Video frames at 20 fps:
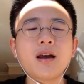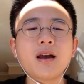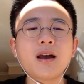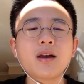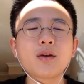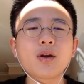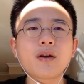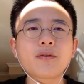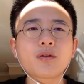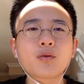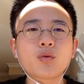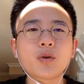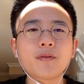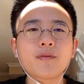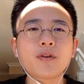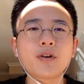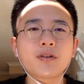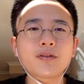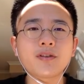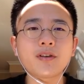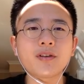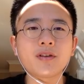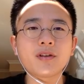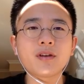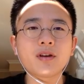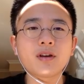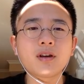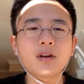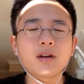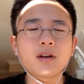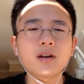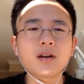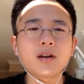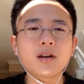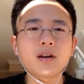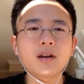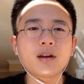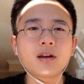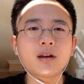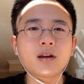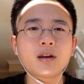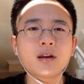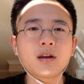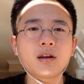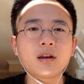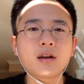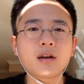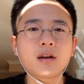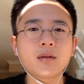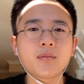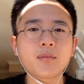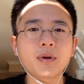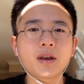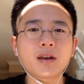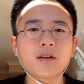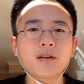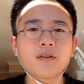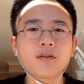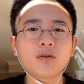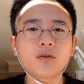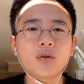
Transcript: You have to reverse it because